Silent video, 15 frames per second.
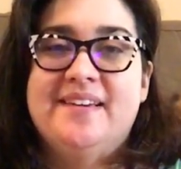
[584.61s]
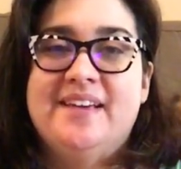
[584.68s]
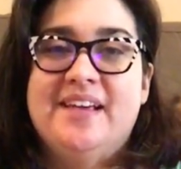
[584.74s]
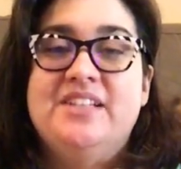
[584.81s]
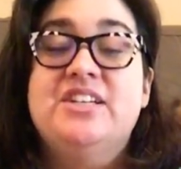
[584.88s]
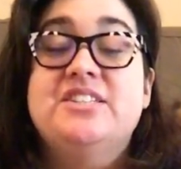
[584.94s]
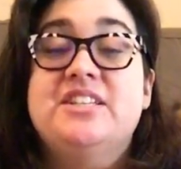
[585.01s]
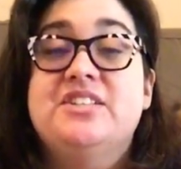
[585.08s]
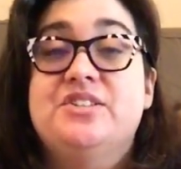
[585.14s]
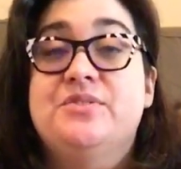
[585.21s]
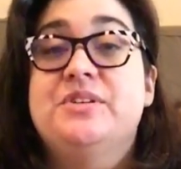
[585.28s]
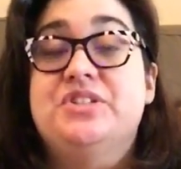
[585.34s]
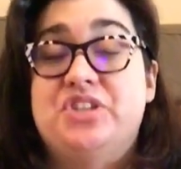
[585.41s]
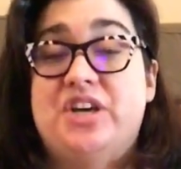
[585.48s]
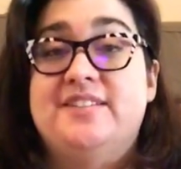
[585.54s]
It doesn't do
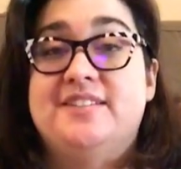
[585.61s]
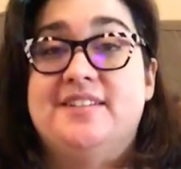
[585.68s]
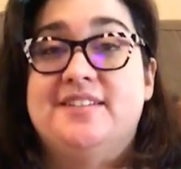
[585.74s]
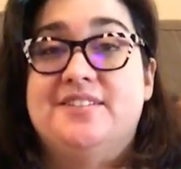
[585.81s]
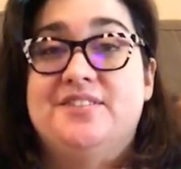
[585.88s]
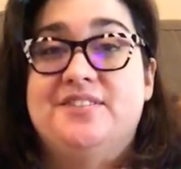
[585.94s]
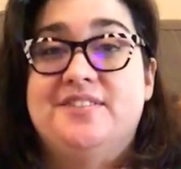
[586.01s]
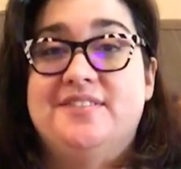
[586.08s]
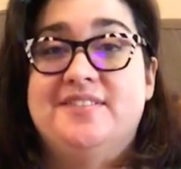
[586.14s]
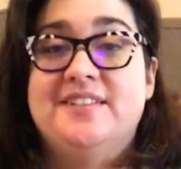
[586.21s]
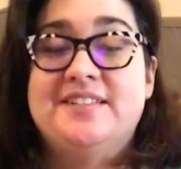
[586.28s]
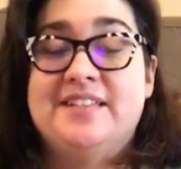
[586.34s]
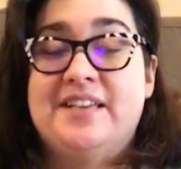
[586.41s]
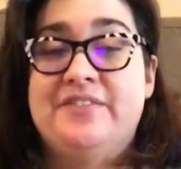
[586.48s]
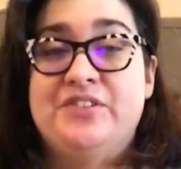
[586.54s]
it justice.
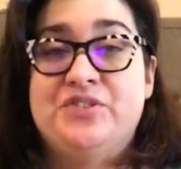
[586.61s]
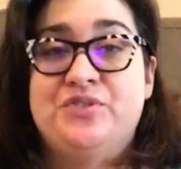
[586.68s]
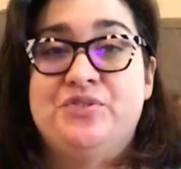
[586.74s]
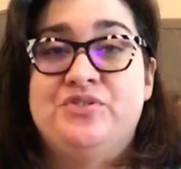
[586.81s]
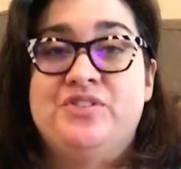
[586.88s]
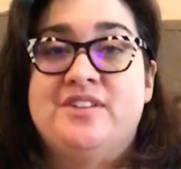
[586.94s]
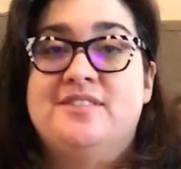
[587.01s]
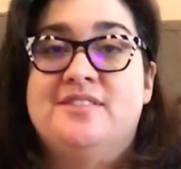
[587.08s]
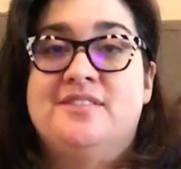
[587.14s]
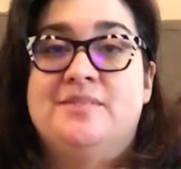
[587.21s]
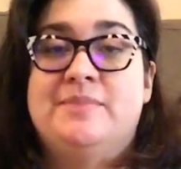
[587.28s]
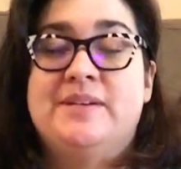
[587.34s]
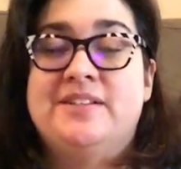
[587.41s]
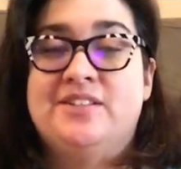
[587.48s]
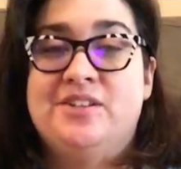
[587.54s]
Doesn't give it true justice
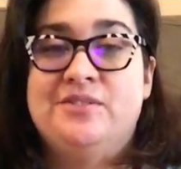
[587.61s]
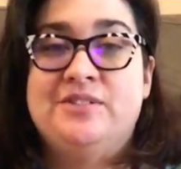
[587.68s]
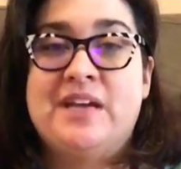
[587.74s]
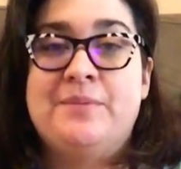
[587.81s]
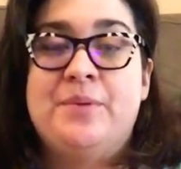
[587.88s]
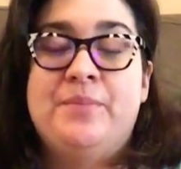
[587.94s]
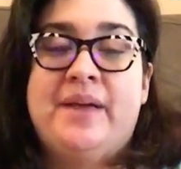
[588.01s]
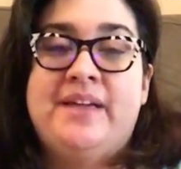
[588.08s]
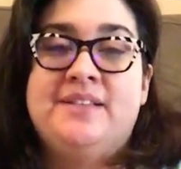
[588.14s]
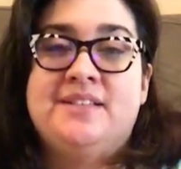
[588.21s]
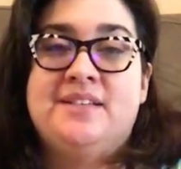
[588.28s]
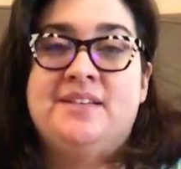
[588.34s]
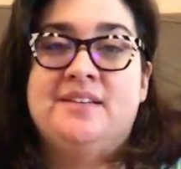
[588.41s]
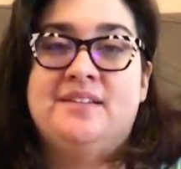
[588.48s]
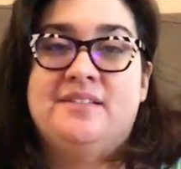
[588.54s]
because, diamond
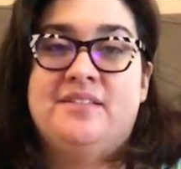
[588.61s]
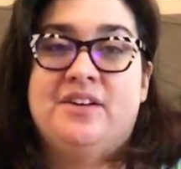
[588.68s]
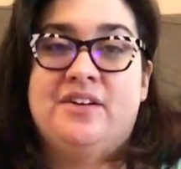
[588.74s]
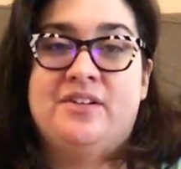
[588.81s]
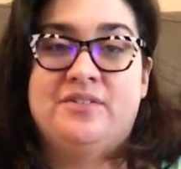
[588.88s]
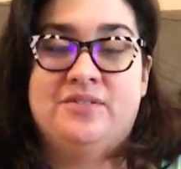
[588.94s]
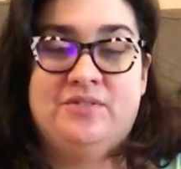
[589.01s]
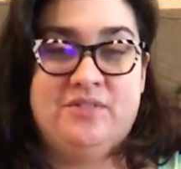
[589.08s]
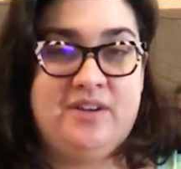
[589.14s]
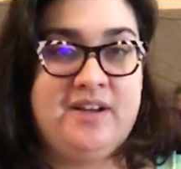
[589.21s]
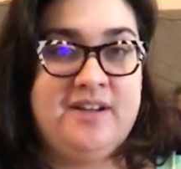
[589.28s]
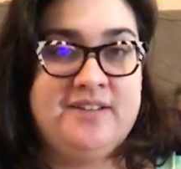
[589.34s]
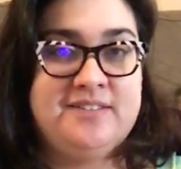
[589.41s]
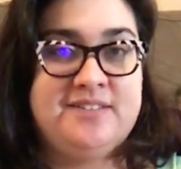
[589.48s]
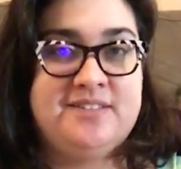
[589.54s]
painting, they're
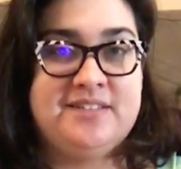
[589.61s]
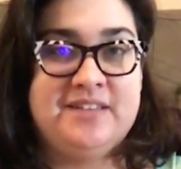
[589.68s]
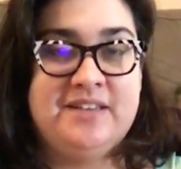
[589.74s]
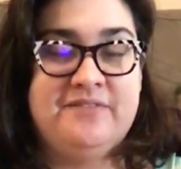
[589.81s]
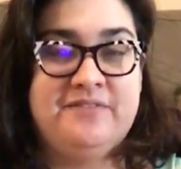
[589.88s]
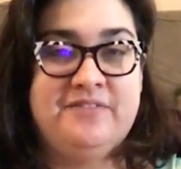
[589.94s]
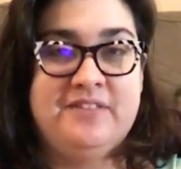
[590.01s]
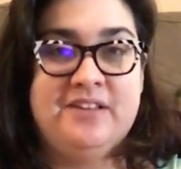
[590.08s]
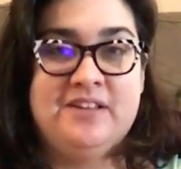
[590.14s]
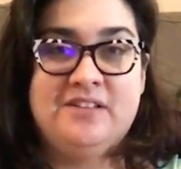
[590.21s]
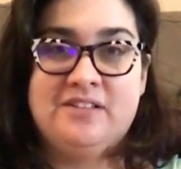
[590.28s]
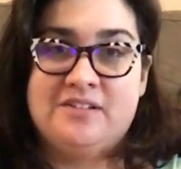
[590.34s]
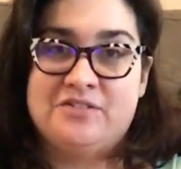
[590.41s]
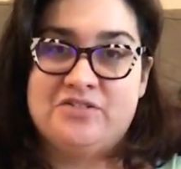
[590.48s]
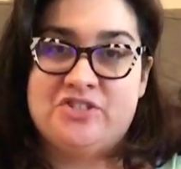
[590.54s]
cuts to give a
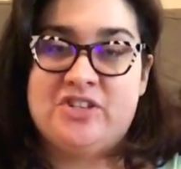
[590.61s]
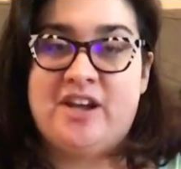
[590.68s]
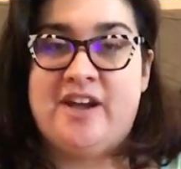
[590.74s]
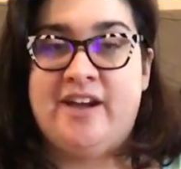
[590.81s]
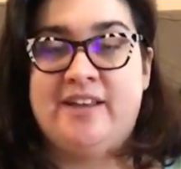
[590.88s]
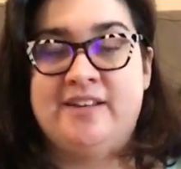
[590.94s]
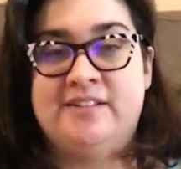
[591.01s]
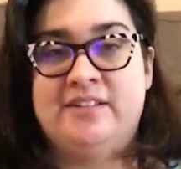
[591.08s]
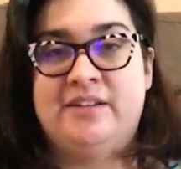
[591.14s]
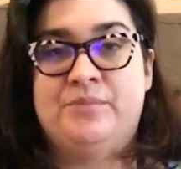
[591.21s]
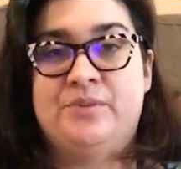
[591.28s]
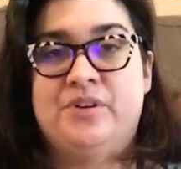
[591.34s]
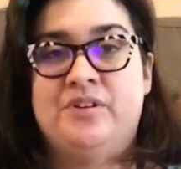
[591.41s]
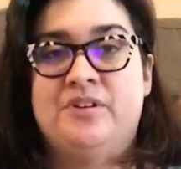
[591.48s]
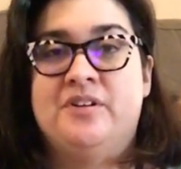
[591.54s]
little shine,
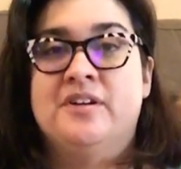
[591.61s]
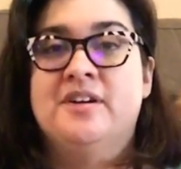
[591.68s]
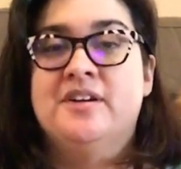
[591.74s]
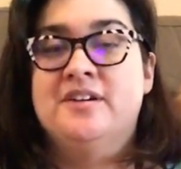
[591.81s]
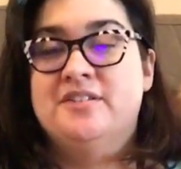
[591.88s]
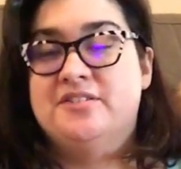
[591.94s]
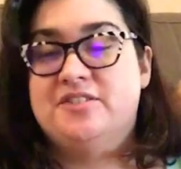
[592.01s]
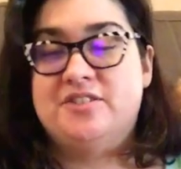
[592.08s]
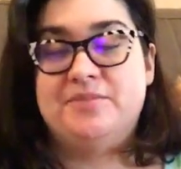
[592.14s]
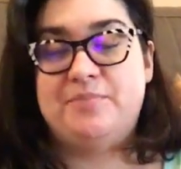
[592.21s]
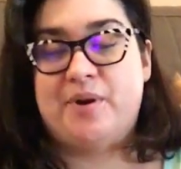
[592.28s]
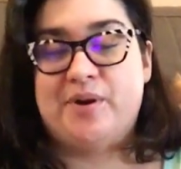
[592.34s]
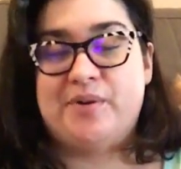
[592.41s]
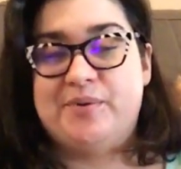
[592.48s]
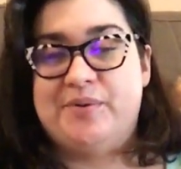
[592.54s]
glimmer,
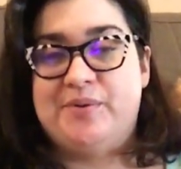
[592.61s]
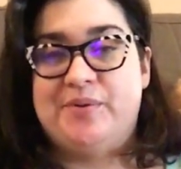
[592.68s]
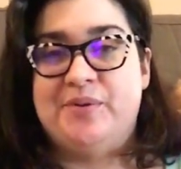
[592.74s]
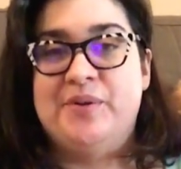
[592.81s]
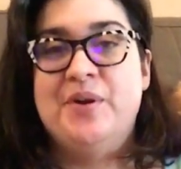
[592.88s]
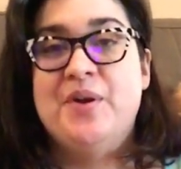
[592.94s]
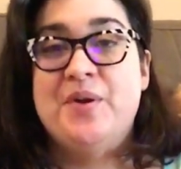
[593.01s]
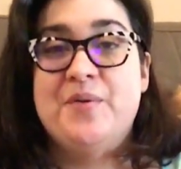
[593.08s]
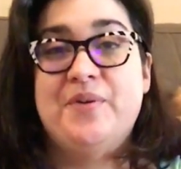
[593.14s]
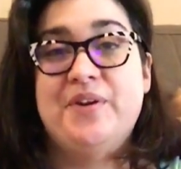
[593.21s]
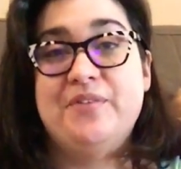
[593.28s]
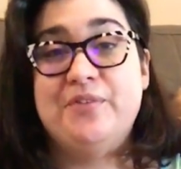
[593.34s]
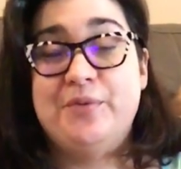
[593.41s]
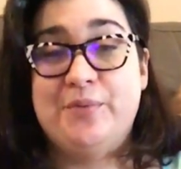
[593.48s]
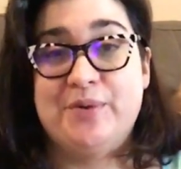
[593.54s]
sparkle,
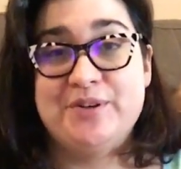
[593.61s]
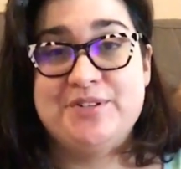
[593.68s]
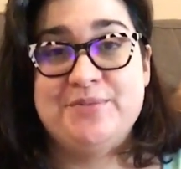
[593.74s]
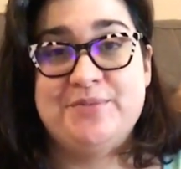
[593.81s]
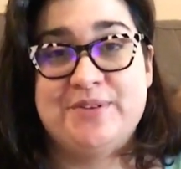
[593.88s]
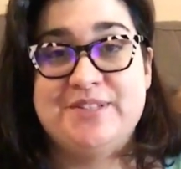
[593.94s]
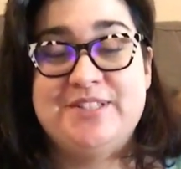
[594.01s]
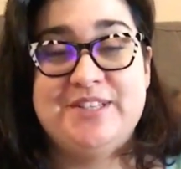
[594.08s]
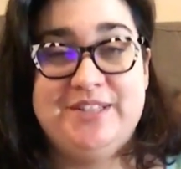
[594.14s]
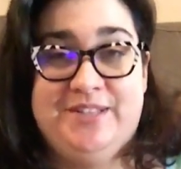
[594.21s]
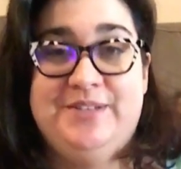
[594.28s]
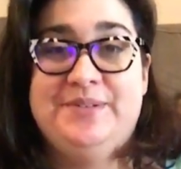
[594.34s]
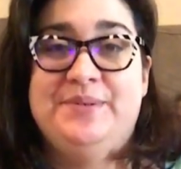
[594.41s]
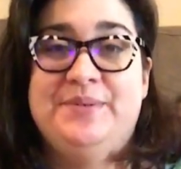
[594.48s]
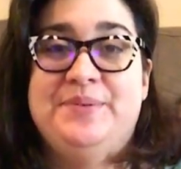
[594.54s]
whatever word you want to
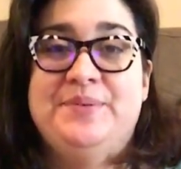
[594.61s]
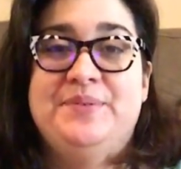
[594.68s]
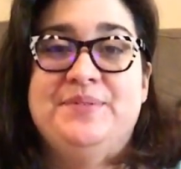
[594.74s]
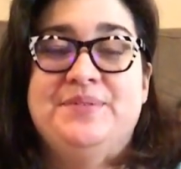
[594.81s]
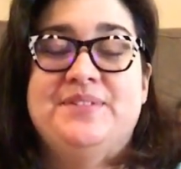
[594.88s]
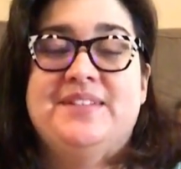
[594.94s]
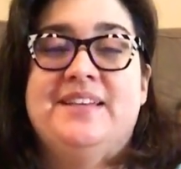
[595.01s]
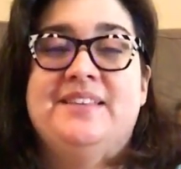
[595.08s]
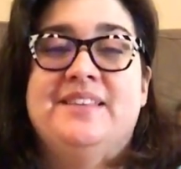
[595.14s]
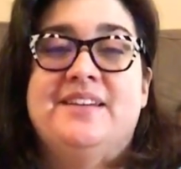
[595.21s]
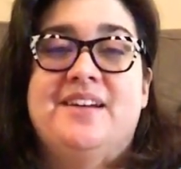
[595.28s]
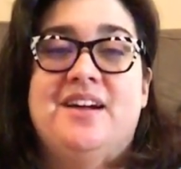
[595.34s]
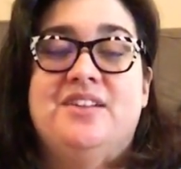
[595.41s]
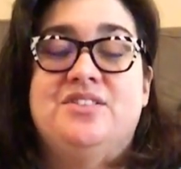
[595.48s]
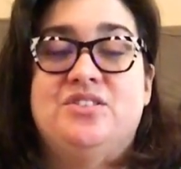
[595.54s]
use. And the
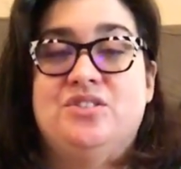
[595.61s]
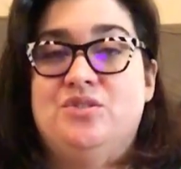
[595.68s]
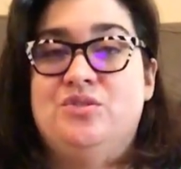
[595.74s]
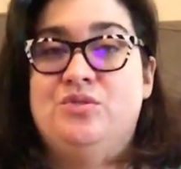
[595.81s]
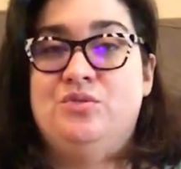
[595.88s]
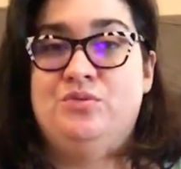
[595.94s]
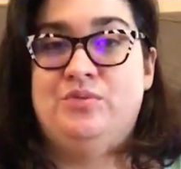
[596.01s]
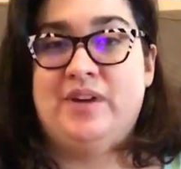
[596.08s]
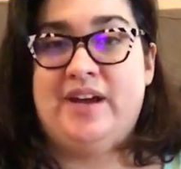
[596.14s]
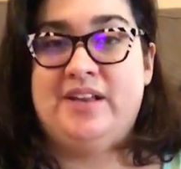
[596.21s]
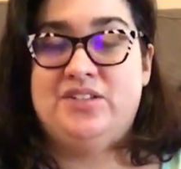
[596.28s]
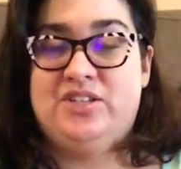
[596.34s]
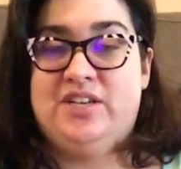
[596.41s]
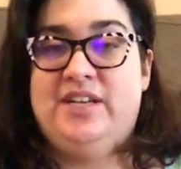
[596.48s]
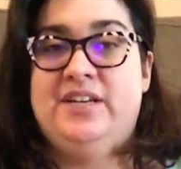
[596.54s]
cuts do kind
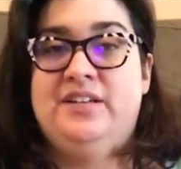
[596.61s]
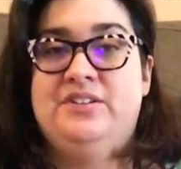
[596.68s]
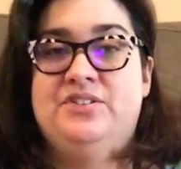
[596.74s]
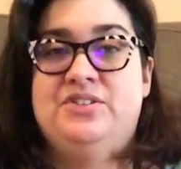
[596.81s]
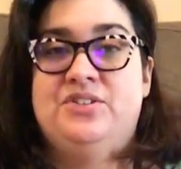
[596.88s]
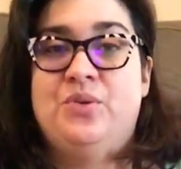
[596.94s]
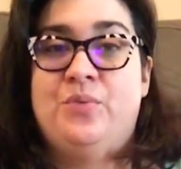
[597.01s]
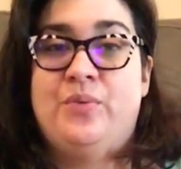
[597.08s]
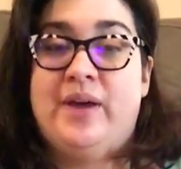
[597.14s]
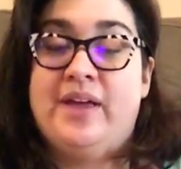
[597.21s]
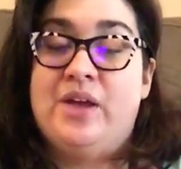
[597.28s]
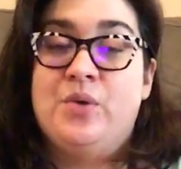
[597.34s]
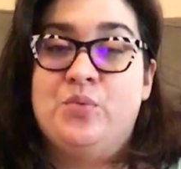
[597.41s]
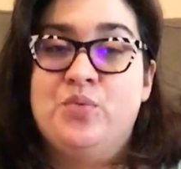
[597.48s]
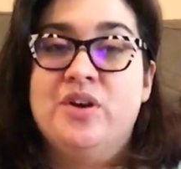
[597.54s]
of change the way
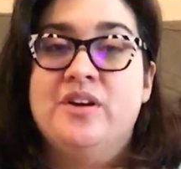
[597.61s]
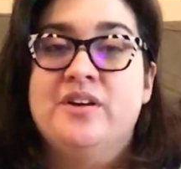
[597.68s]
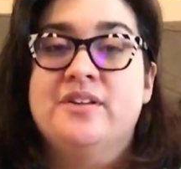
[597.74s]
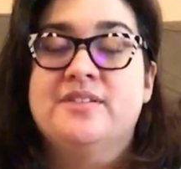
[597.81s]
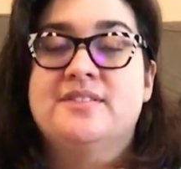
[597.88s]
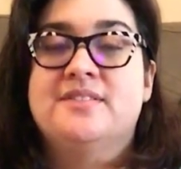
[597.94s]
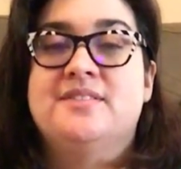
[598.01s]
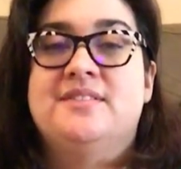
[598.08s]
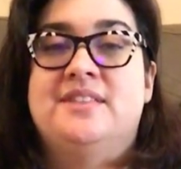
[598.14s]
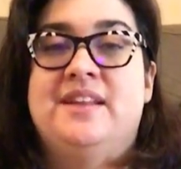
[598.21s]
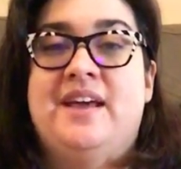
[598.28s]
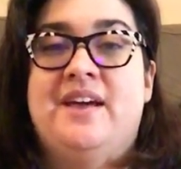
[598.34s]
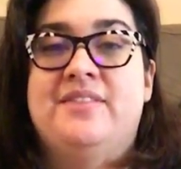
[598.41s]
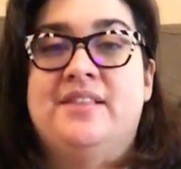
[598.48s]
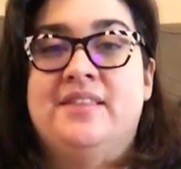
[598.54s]
it works and
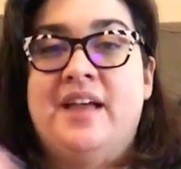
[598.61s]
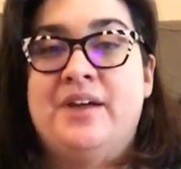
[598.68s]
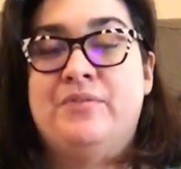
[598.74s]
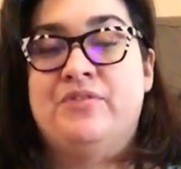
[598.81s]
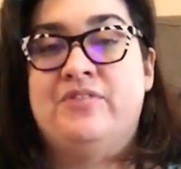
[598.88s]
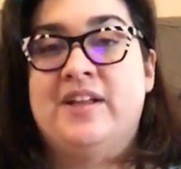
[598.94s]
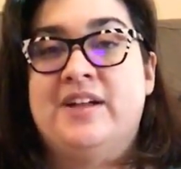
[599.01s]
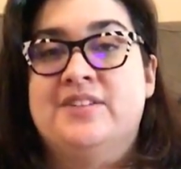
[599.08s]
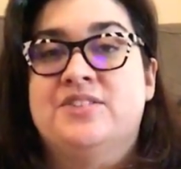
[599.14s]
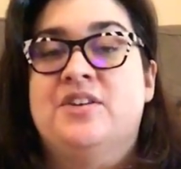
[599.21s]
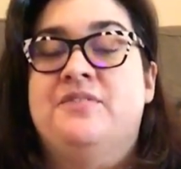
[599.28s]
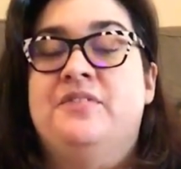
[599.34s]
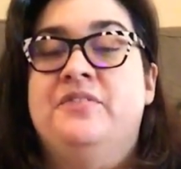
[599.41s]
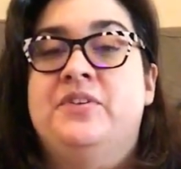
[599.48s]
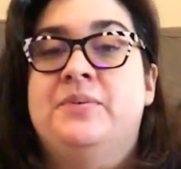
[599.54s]
how the light reflects
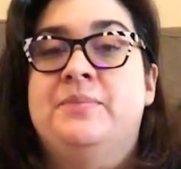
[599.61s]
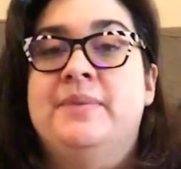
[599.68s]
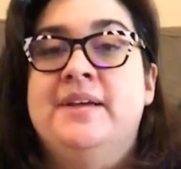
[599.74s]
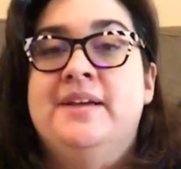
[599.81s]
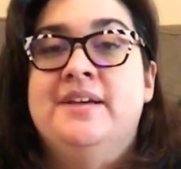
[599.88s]
off of them.